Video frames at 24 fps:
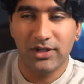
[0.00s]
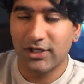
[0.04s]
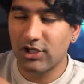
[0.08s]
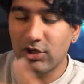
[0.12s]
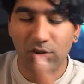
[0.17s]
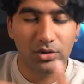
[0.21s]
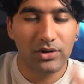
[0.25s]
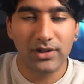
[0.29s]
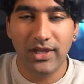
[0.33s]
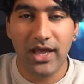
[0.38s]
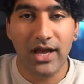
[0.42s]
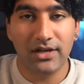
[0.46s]
Like,
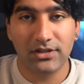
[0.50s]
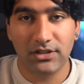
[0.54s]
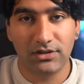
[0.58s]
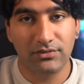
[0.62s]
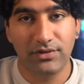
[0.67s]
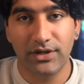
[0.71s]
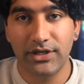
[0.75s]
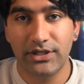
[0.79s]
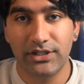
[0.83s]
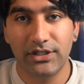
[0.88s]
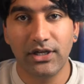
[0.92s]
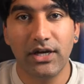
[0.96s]
you're allowed to
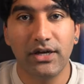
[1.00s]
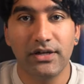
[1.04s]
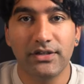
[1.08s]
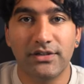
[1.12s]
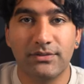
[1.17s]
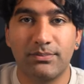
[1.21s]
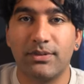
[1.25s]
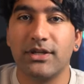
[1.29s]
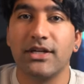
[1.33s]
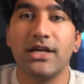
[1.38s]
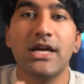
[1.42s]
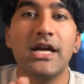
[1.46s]

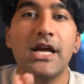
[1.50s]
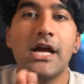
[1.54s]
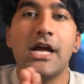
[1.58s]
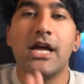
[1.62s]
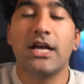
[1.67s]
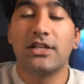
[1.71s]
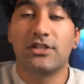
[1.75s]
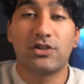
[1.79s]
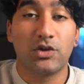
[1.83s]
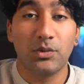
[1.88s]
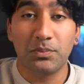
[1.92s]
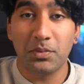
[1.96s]
readjust, but
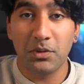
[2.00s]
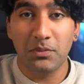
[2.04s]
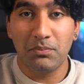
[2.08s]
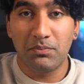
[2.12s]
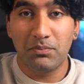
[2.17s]
it's super